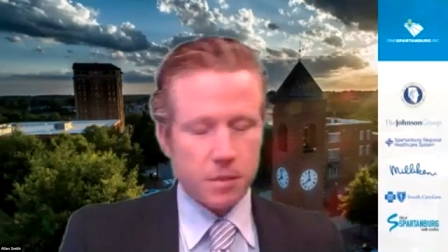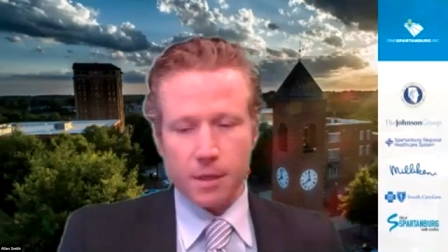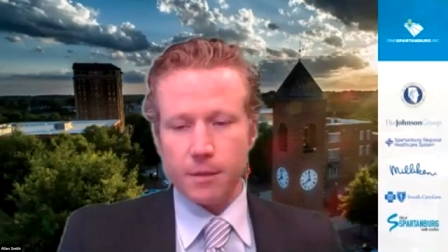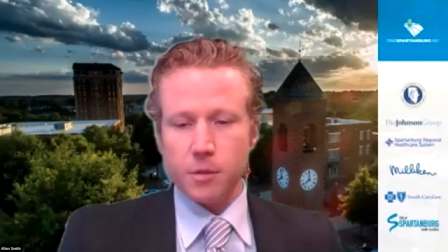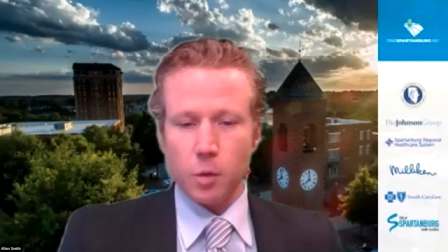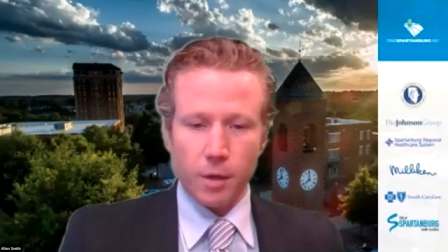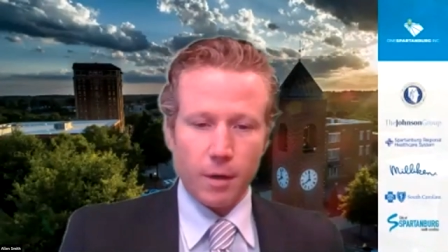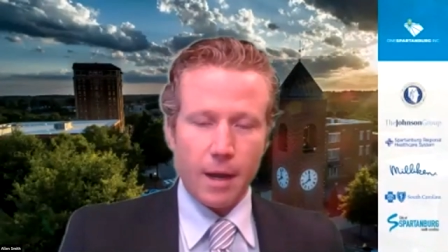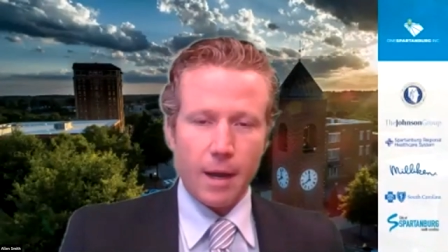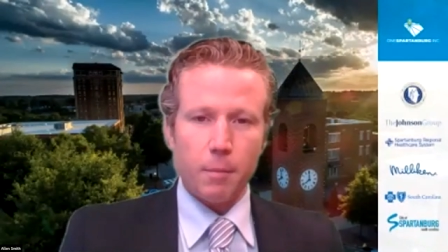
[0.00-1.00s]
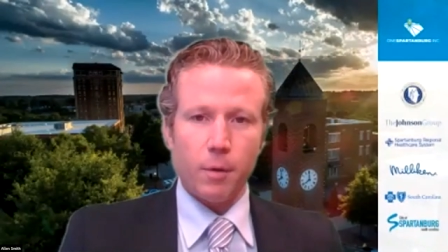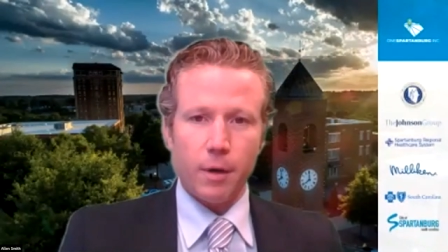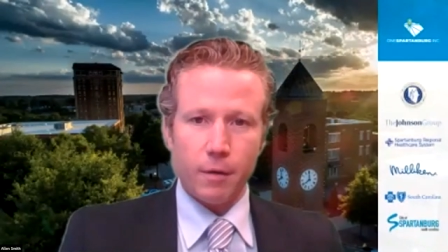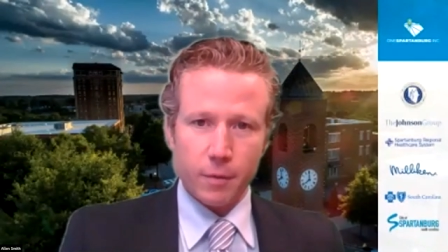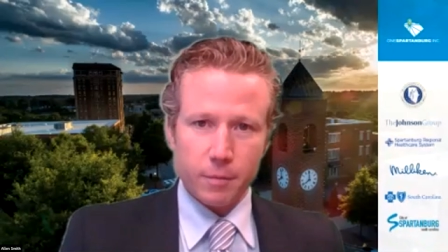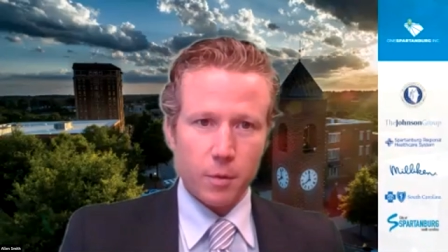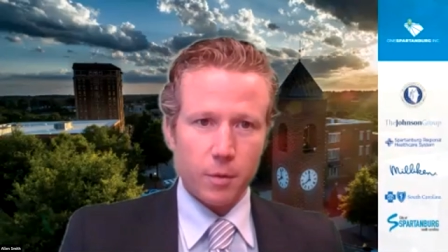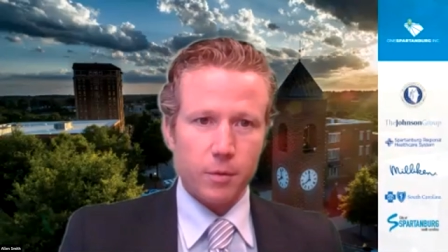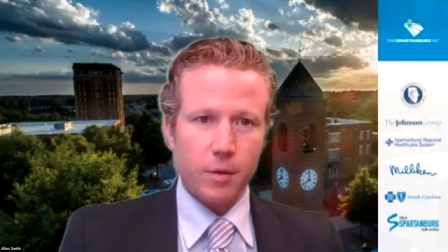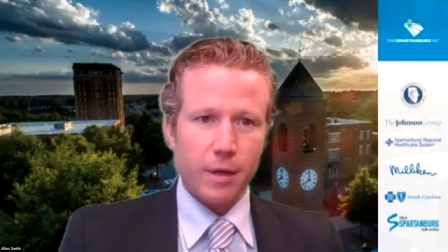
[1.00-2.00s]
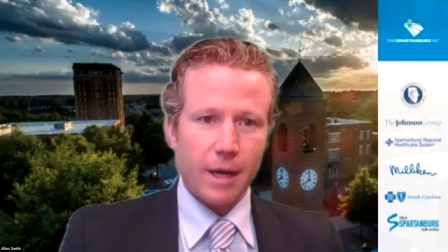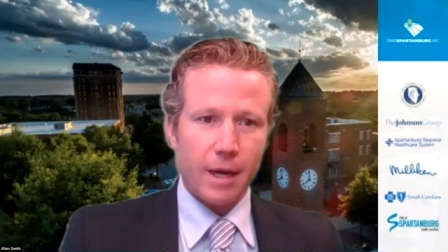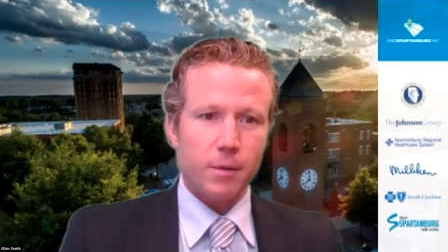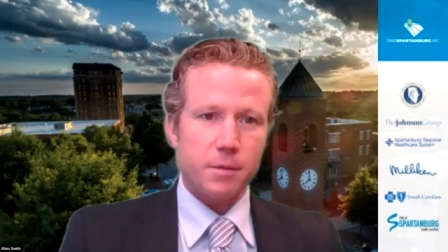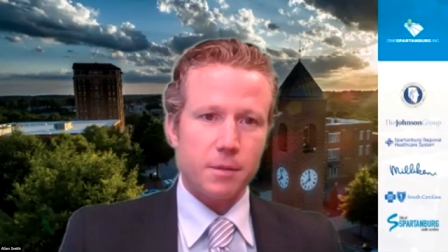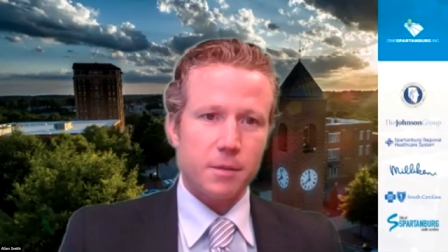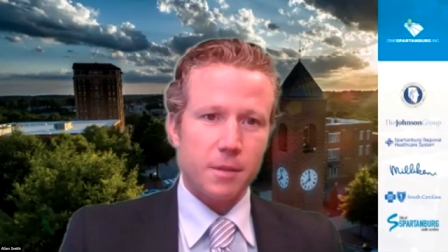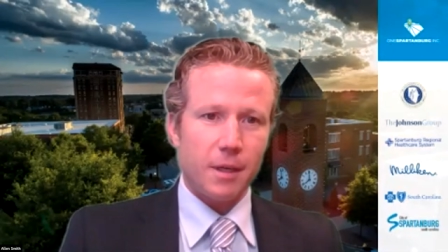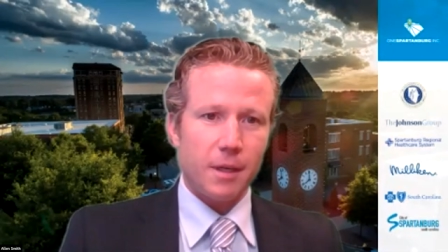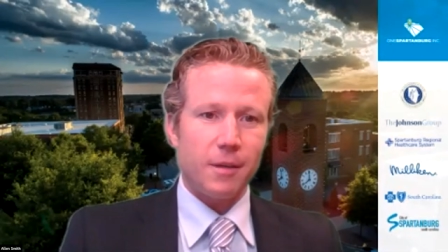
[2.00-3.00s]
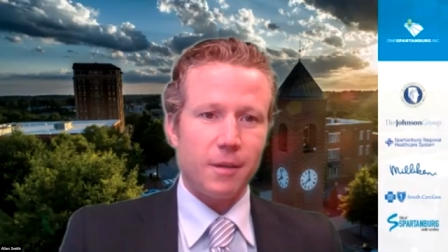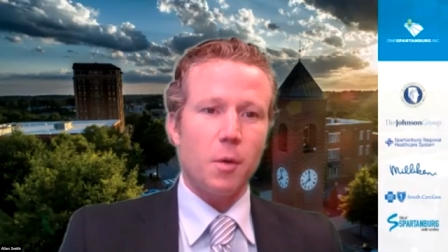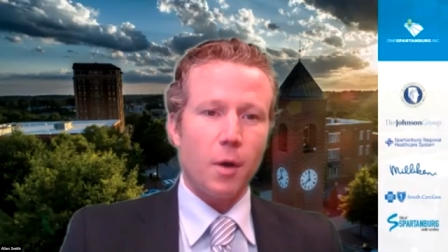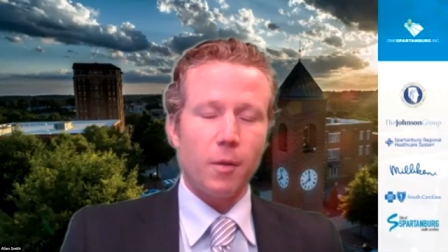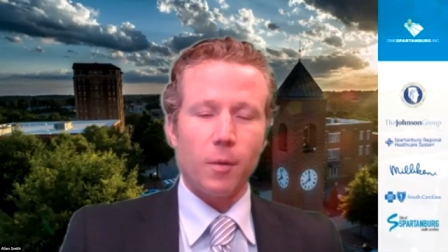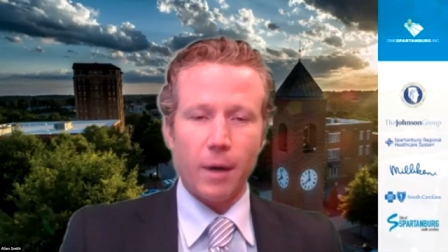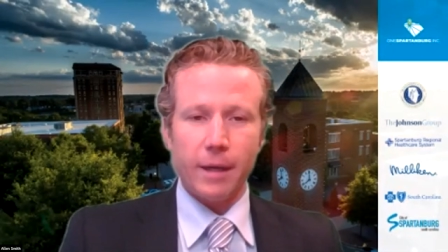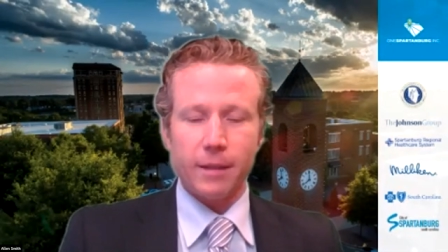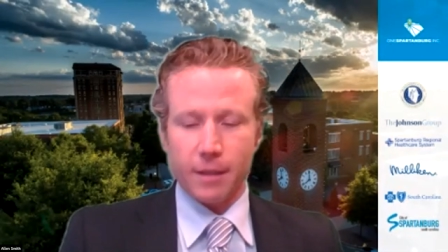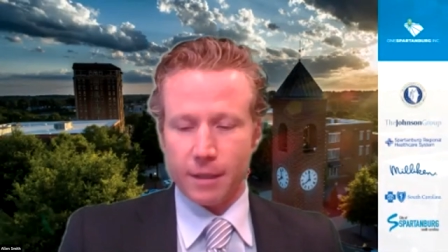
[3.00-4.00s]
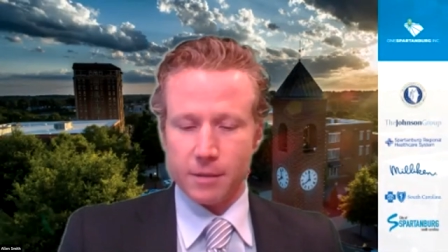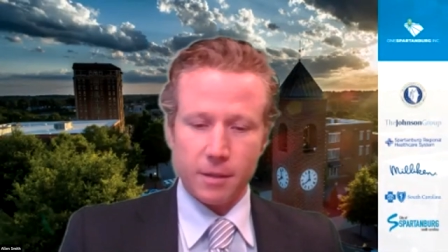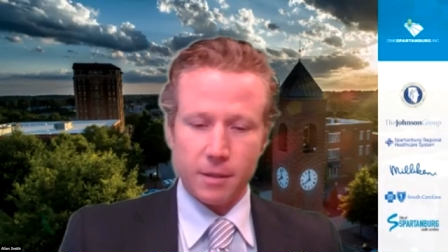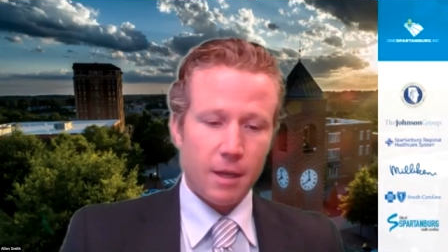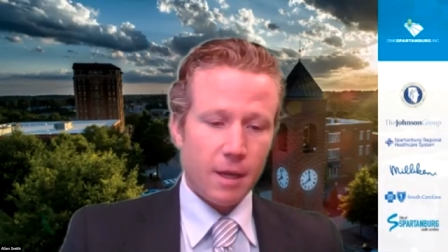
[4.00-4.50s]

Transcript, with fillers: sit at Joyner Library for two or three hours and study and do all the right things.